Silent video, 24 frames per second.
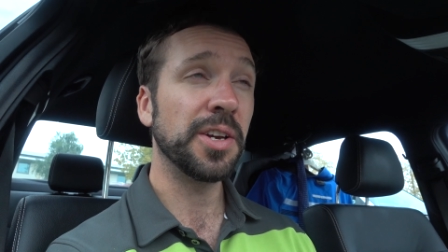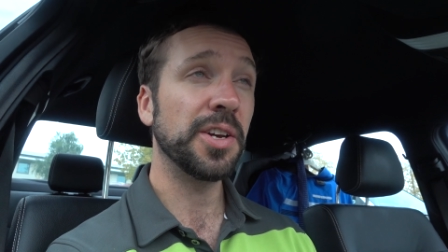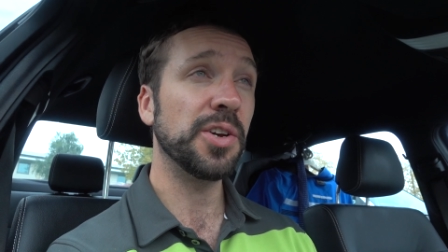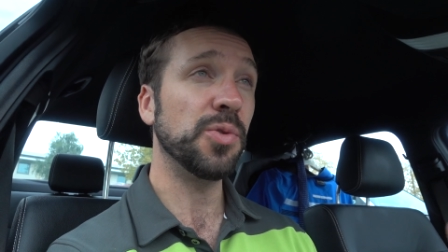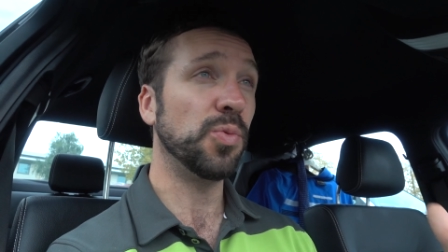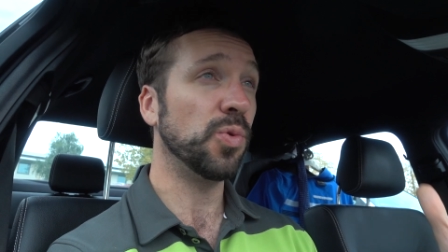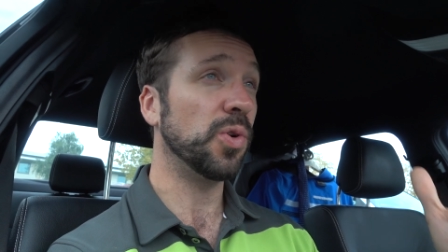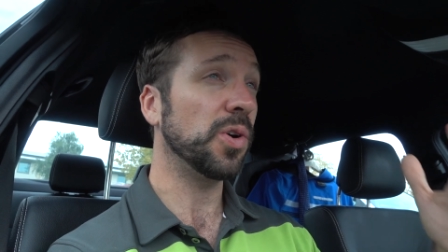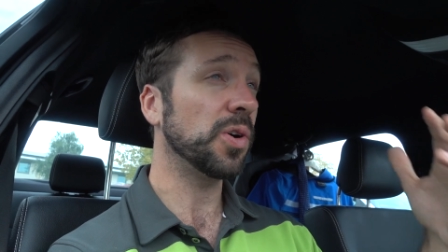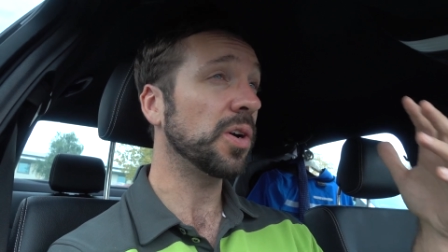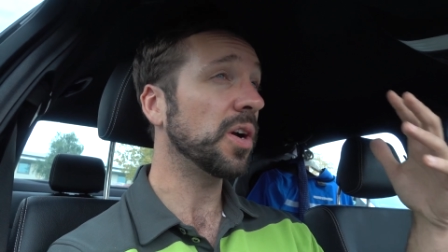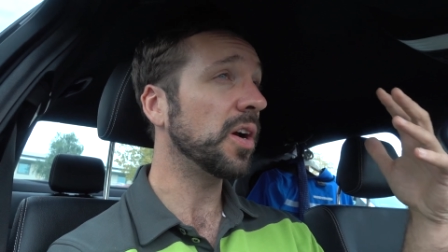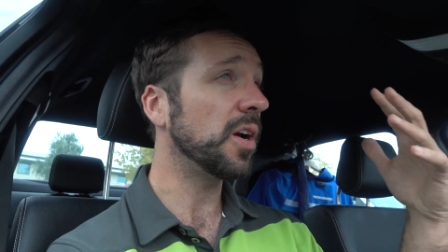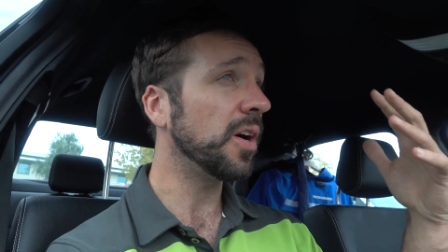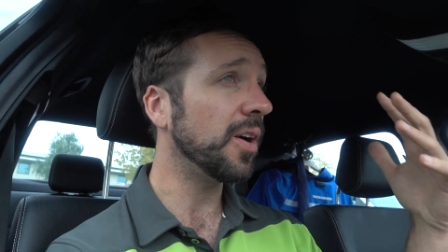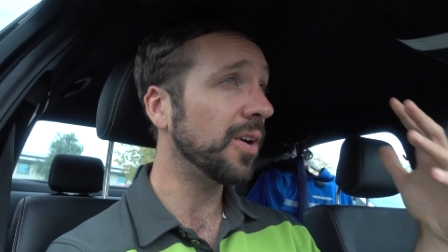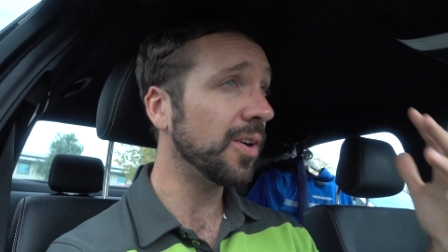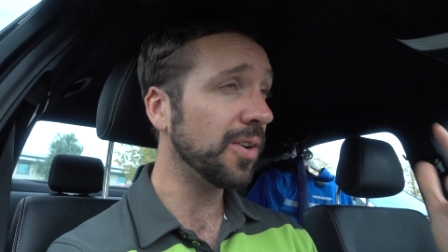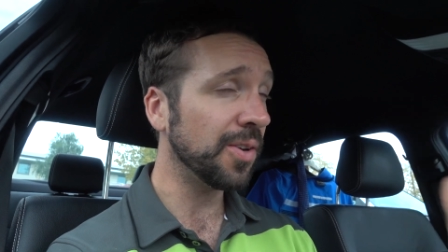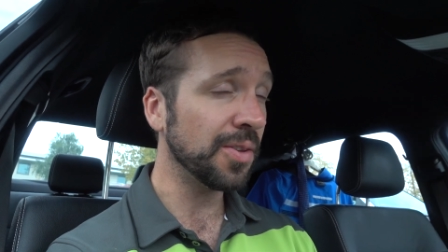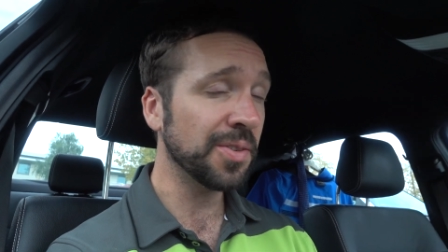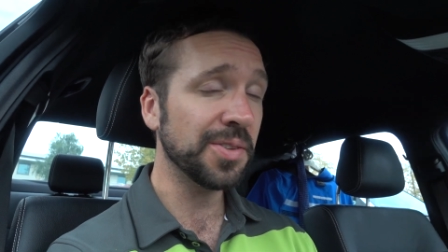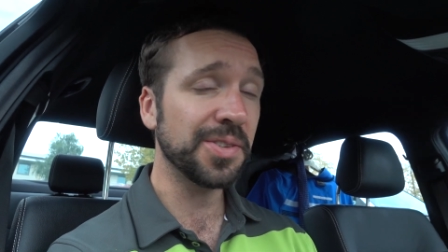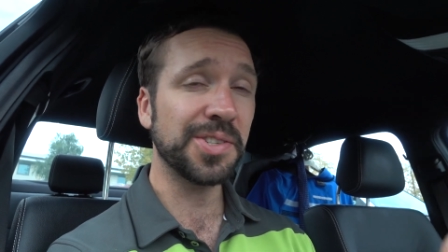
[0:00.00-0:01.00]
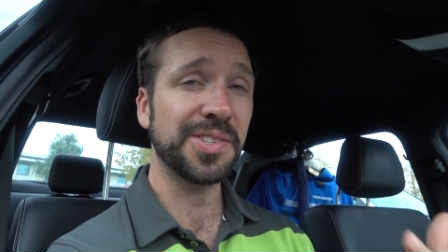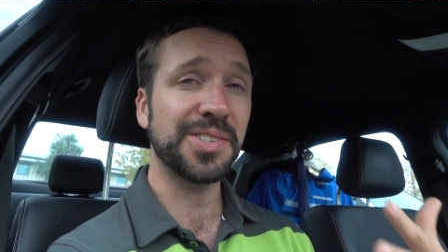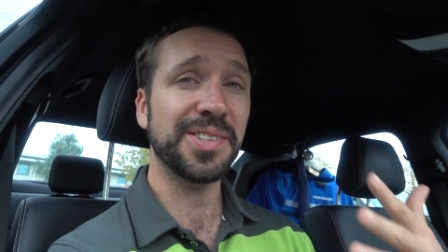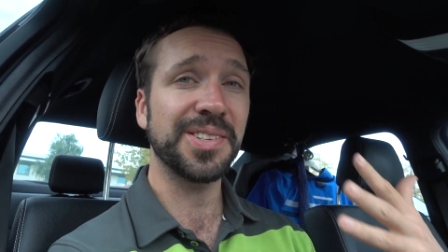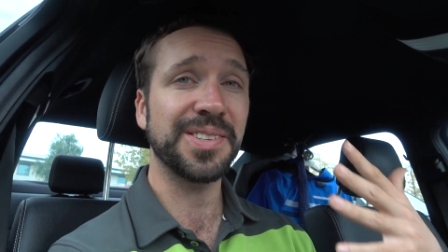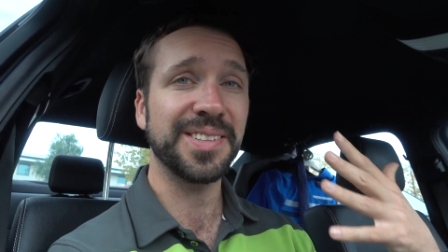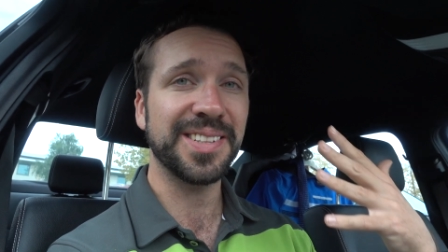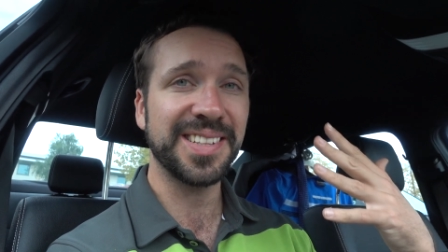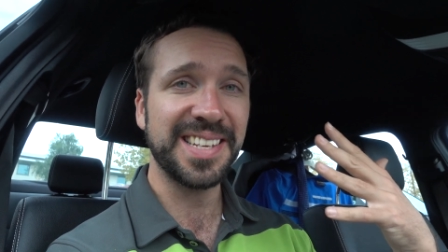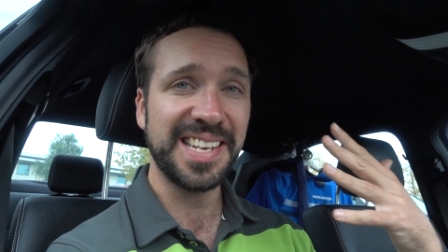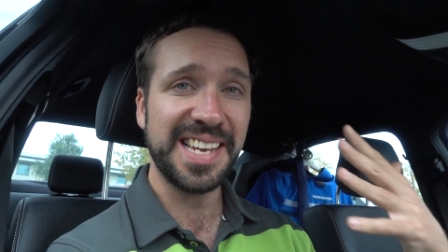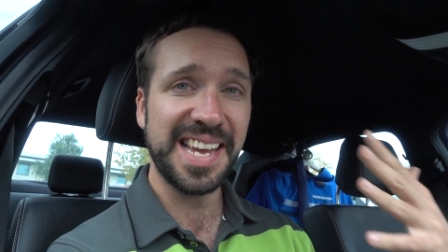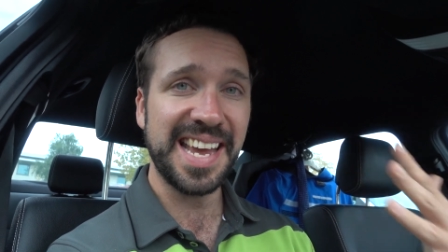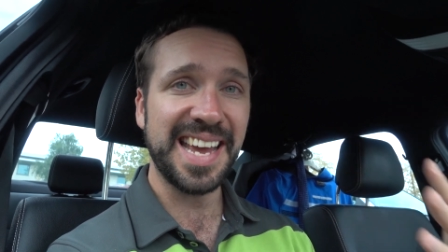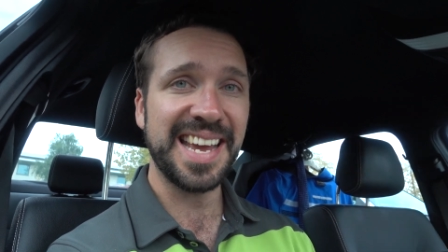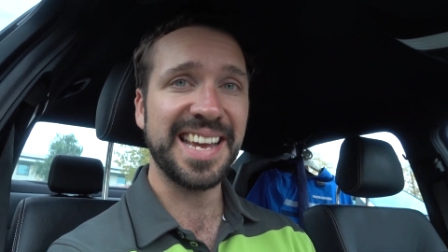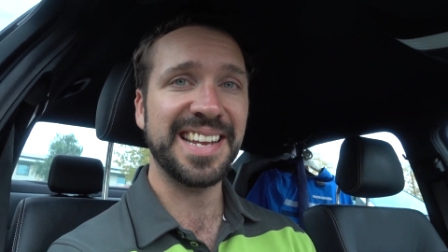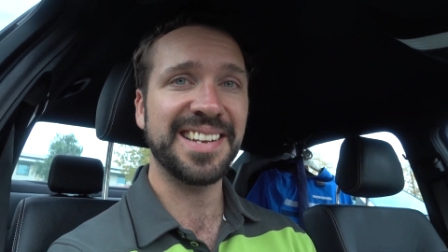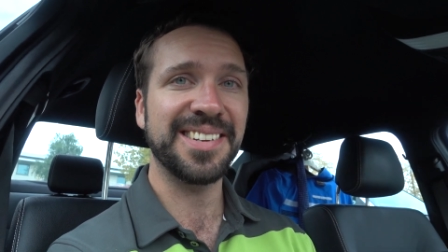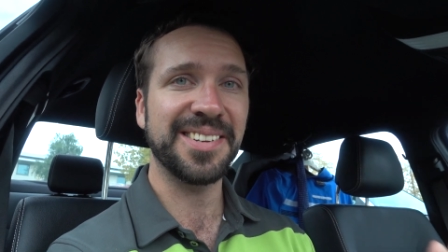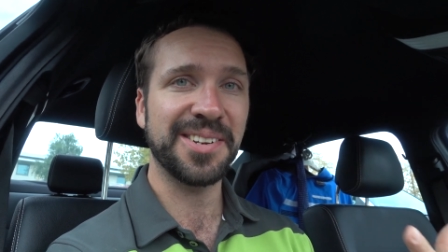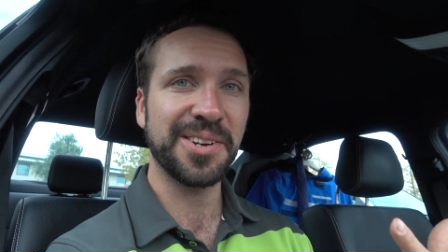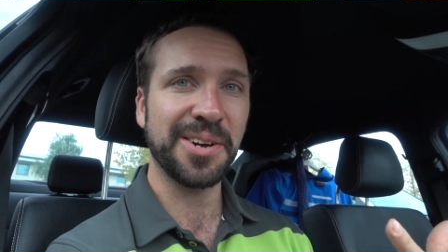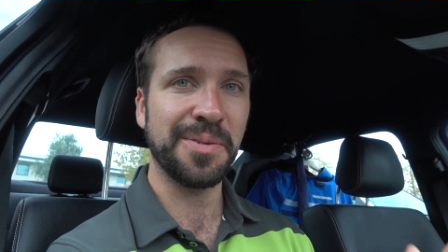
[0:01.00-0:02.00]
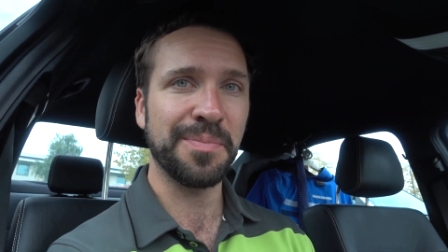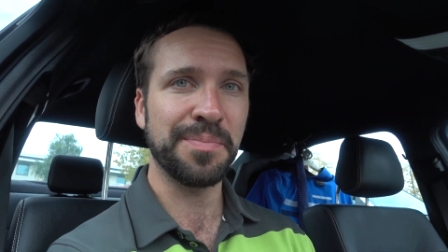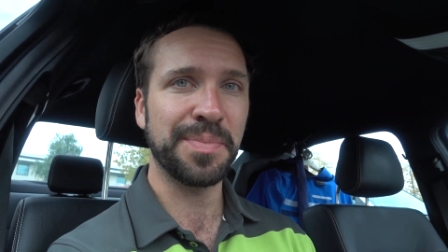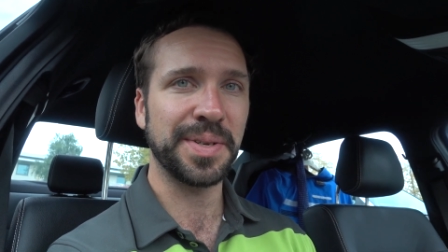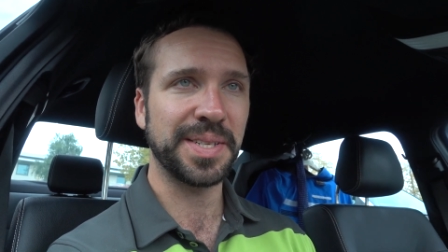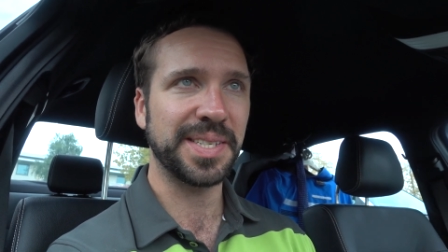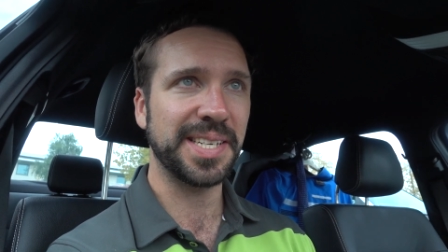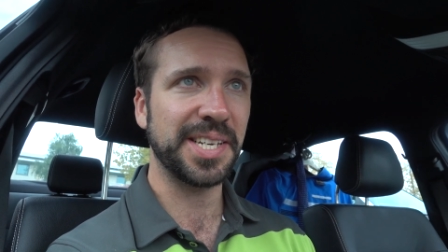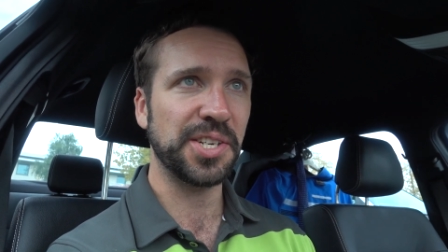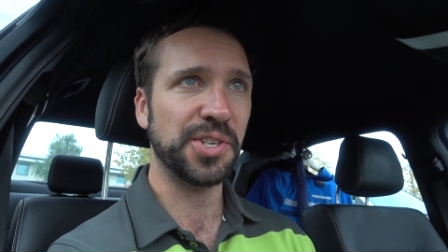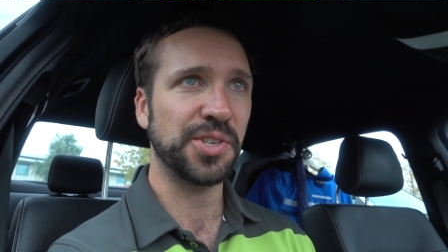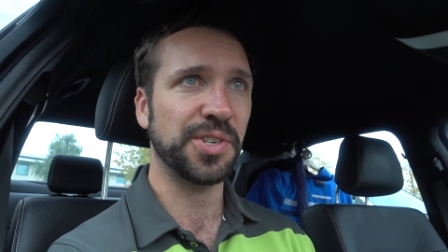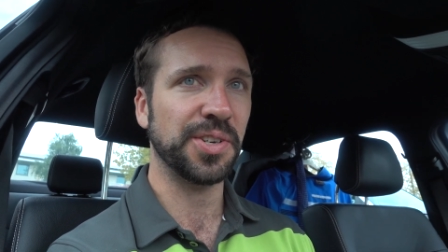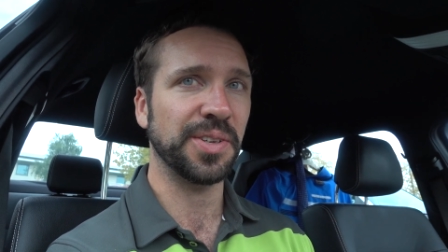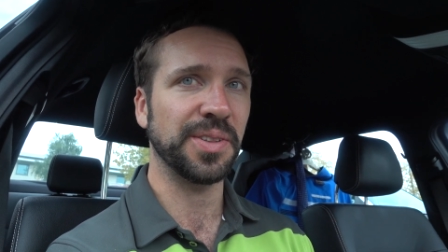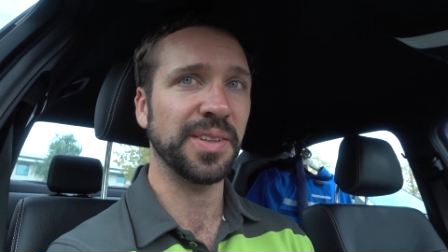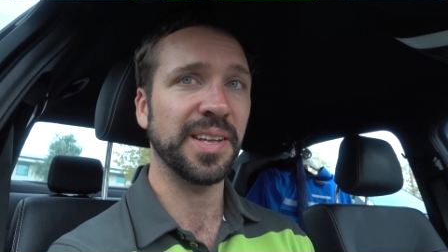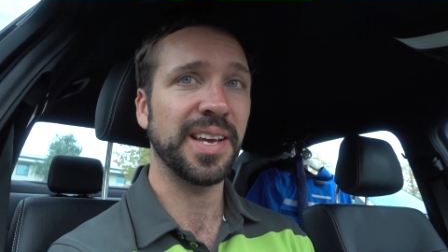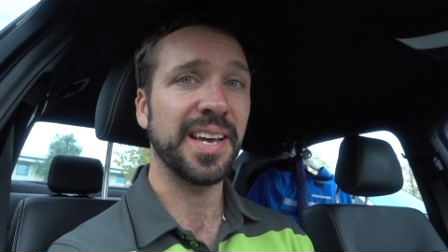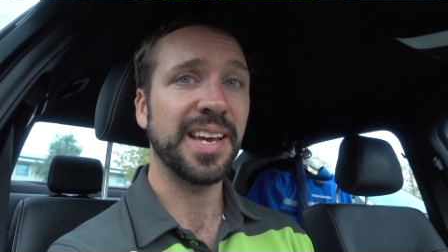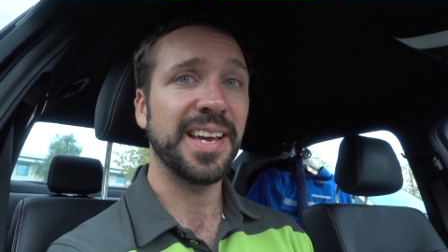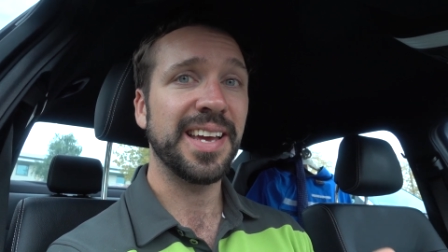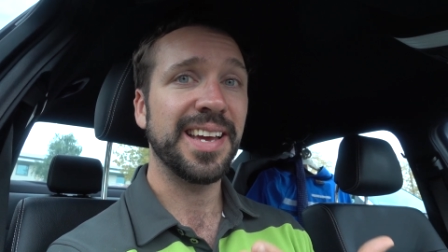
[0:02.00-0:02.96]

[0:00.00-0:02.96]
who are constantly in competition